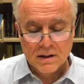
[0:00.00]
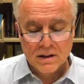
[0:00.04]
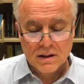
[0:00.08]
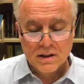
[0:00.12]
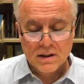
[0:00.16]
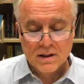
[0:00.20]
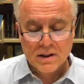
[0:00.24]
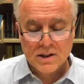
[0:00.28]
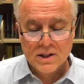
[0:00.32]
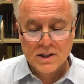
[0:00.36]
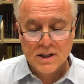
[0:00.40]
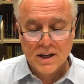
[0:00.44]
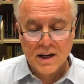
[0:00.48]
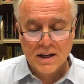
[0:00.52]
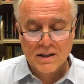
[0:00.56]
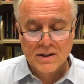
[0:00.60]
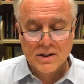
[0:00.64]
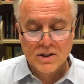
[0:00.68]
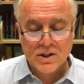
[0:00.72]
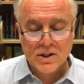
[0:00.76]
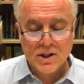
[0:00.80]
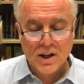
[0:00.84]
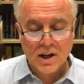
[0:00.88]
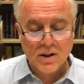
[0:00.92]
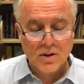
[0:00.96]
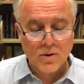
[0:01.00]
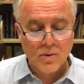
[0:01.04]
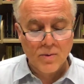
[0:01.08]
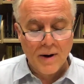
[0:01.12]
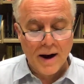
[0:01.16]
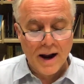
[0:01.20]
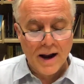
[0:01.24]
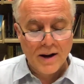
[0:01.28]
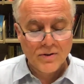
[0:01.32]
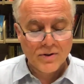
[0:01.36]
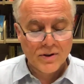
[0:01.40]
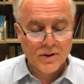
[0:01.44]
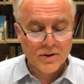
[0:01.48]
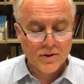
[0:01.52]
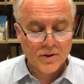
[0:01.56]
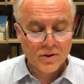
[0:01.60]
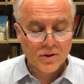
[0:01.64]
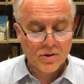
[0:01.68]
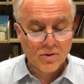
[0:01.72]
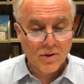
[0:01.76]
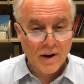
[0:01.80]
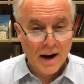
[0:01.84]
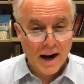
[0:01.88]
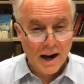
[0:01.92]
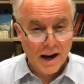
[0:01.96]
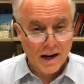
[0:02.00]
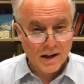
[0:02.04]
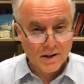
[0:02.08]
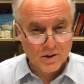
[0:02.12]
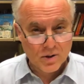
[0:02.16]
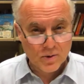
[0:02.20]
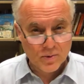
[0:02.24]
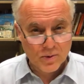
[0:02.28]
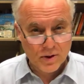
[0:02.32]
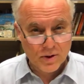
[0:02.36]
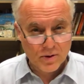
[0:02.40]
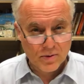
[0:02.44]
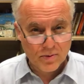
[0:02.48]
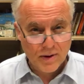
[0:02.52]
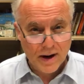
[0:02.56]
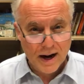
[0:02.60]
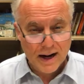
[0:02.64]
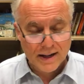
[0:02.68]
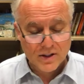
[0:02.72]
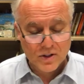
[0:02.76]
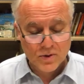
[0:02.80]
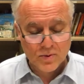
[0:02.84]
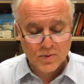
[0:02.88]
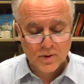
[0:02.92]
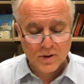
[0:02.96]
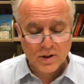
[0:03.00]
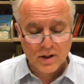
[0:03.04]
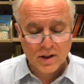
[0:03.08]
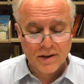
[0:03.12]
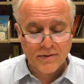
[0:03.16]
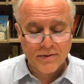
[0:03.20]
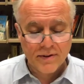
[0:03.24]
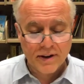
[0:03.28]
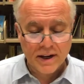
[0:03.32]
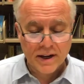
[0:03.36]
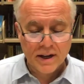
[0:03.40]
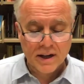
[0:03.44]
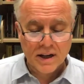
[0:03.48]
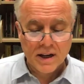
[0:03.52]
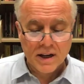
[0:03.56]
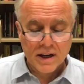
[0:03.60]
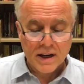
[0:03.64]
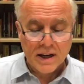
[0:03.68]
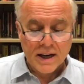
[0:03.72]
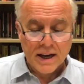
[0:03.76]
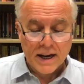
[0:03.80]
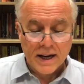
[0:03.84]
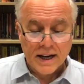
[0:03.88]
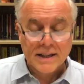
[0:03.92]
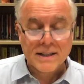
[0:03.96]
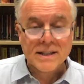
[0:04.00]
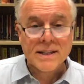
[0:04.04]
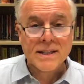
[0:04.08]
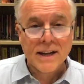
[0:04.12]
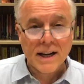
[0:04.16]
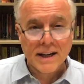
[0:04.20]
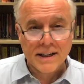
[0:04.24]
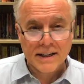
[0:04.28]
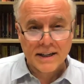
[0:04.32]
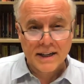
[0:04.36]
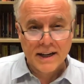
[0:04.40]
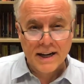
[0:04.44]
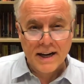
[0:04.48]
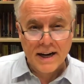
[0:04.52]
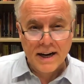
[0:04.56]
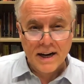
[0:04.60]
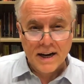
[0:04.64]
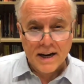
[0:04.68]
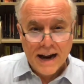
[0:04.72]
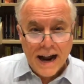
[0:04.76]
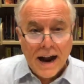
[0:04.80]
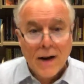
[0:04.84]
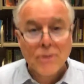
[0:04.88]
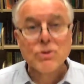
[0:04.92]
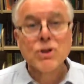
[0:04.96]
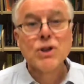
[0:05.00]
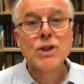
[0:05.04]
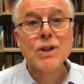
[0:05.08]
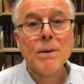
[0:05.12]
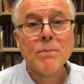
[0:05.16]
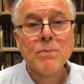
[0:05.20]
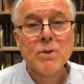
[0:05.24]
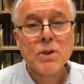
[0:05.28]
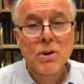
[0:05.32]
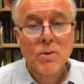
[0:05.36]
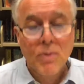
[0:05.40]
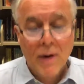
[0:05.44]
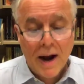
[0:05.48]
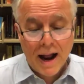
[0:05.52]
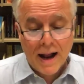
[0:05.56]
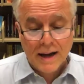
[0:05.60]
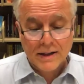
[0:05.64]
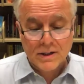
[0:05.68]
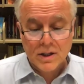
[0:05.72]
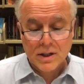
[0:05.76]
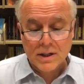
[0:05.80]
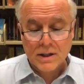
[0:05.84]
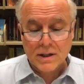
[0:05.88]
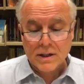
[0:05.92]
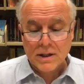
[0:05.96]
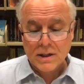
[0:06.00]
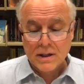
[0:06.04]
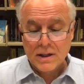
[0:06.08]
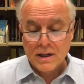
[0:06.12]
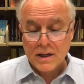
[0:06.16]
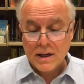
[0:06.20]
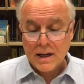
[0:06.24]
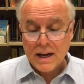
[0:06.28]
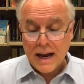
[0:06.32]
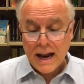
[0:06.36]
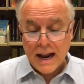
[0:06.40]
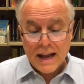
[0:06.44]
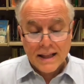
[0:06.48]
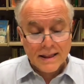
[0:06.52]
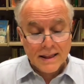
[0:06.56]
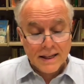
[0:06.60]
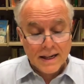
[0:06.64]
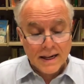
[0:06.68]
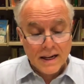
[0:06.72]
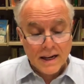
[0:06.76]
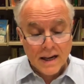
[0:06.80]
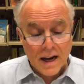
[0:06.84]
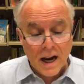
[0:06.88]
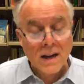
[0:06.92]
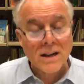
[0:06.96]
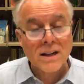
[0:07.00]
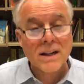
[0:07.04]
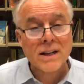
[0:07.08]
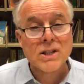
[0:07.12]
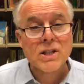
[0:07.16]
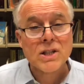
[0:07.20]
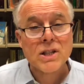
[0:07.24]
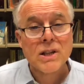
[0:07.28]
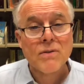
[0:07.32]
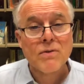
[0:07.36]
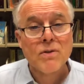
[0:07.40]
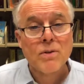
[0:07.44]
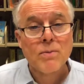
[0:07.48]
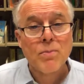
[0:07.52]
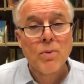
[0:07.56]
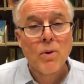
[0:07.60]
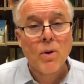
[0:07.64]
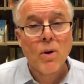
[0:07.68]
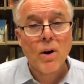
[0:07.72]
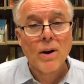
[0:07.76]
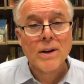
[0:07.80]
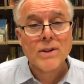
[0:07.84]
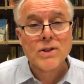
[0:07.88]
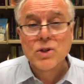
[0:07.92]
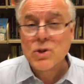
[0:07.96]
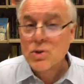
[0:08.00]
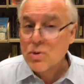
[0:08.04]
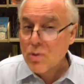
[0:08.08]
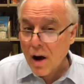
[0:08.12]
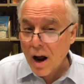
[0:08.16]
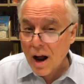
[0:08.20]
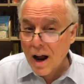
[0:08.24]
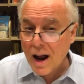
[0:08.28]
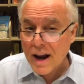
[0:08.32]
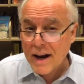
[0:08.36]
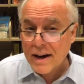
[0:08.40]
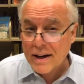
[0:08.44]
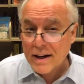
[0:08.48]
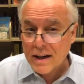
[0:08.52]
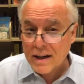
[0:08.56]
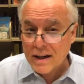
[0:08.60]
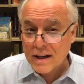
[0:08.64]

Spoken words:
The sons dug around in the ground where the rats were living, and suddenly out jumped a rat, and the youngest of the boys tried,